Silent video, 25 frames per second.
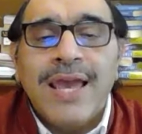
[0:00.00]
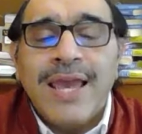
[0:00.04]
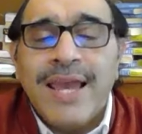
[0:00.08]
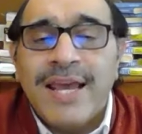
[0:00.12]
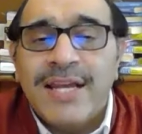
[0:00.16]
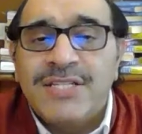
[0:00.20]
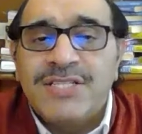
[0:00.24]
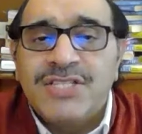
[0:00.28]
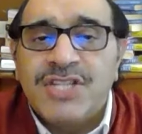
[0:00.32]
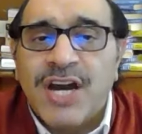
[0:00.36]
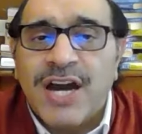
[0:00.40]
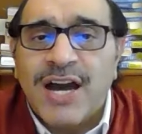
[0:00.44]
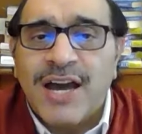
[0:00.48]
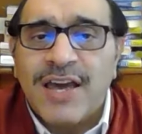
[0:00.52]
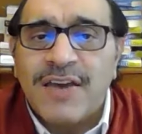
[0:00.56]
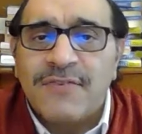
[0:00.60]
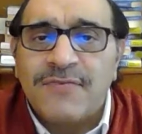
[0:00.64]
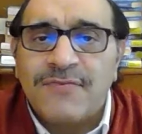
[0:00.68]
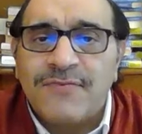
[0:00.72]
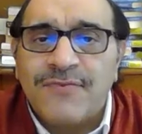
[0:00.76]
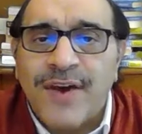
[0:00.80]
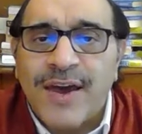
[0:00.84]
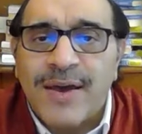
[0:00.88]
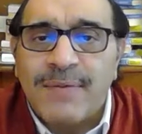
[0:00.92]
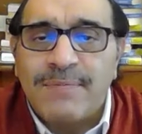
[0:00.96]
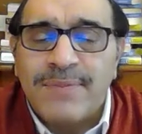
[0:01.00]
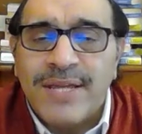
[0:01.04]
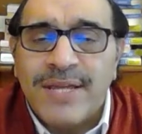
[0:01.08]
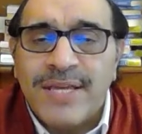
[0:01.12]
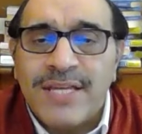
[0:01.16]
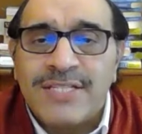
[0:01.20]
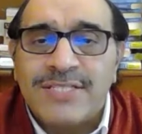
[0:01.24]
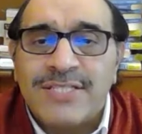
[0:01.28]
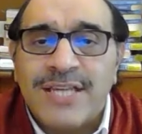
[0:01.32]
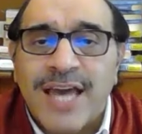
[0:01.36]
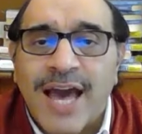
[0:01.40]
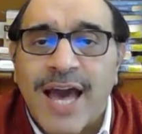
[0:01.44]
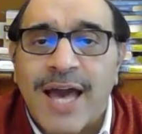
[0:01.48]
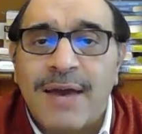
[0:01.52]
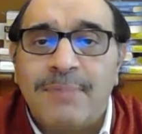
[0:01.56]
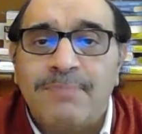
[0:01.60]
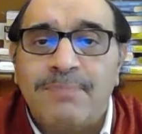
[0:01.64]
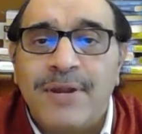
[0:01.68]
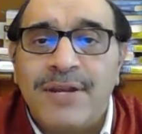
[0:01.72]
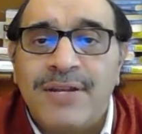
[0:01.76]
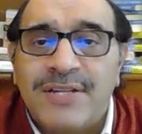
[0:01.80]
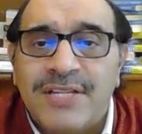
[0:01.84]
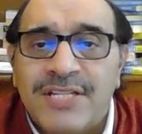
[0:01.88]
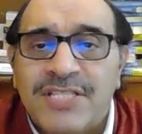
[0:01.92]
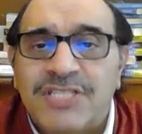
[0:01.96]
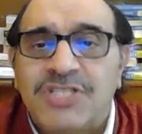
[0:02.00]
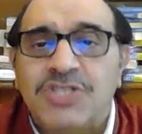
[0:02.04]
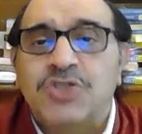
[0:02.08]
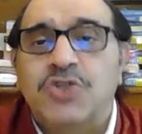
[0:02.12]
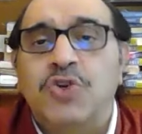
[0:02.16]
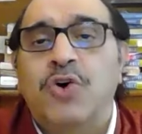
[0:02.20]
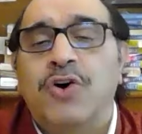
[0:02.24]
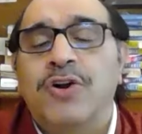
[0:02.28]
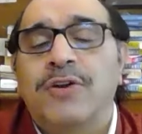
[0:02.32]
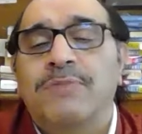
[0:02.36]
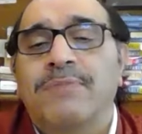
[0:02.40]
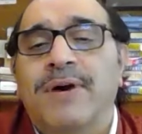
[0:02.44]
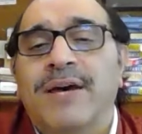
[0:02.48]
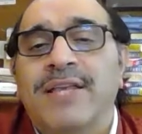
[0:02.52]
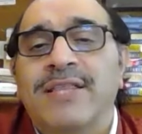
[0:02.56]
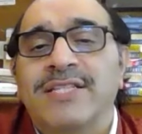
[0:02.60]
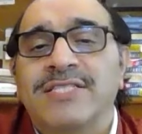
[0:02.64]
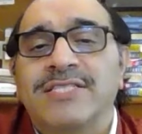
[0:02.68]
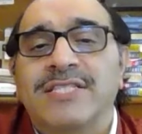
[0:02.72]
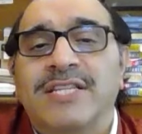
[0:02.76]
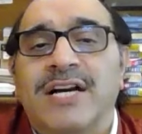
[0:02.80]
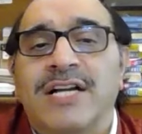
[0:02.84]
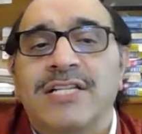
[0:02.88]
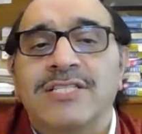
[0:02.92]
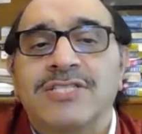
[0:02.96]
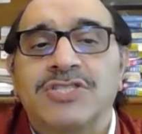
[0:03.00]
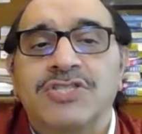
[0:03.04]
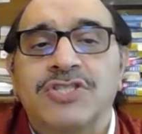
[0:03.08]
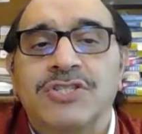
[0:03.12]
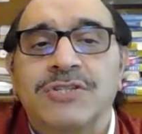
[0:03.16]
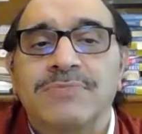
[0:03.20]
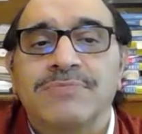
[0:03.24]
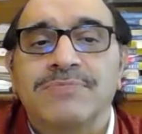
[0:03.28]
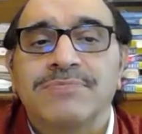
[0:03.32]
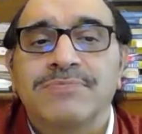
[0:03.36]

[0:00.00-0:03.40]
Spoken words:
Entire families have been destroyed by this culture.